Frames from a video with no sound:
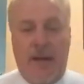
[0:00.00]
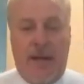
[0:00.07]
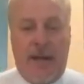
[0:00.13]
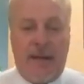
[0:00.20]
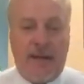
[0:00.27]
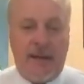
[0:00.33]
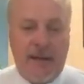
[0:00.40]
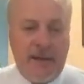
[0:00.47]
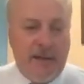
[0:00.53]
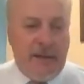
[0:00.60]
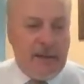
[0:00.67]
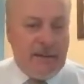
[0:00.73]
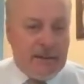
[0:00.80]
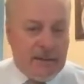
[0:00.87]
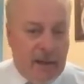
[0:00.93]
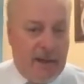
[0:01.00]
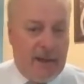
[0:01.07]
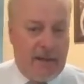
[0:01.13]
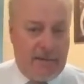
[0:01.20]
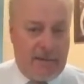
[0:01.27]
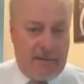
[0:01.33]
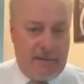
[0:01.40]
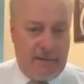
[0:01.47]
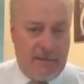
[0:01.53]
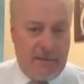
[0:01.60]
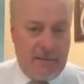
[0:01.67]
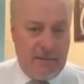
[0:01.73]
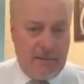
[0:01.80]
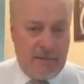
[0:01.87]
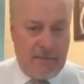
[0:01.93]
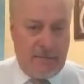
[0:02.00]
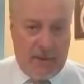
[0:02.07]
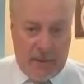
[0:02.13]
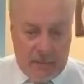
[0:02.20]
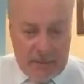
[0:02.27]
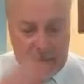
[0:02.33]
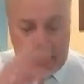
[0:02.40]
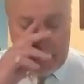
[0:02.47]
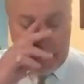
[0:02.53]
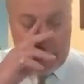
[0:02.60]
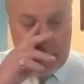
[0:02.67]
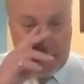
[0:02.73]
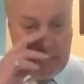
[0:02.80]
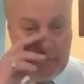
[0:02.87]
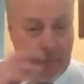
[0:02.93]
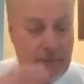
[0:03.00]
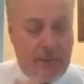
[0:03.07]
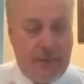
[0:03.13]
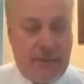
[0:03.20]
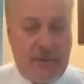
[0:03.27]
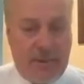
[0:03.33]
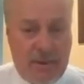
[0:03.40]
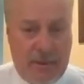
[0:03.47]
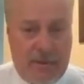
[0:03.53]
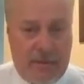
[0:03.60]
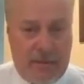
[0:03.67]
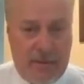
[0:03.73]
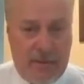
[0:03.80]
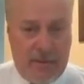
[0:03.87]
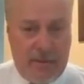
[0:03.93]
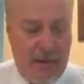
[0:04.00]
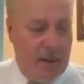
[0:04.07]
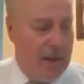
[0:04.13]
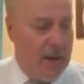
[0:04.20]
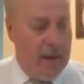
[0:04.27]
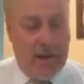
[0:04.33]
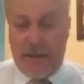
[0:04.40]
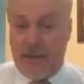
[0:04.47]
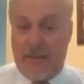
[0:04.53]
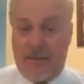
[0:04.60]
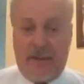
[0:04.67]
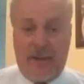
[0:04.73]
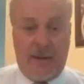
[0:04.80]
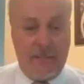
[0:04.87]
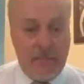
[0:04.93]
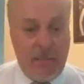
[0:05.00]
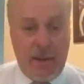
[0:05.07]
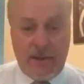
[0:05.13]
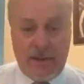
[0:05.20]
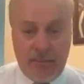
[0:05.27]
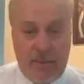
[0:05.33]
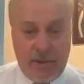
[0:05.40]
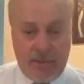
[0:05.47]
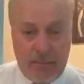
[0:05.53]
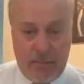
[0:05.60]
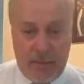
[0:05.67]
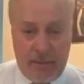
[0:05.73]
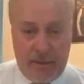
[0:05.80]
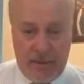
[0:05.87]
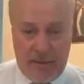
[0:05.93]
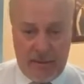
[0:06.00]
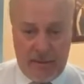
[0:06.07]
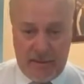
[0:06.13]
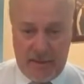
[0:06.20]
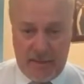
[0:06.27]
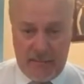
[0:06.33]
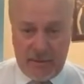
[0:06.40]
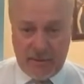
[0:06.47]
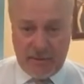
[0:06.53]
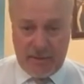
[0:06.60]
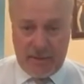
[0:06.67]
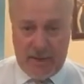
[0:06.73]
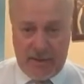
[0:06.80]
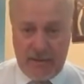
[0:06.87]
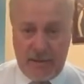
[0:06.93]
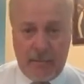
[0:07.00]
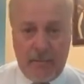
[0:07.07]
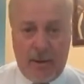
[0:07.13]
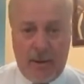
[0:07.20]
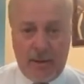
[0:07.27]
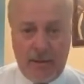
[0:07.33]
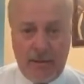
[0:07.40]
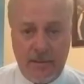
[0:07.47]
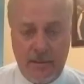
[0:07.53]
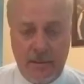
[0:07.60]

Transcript: And in each case, when I went in there and used the software, I ended up getting much more money than they originally had earmarked.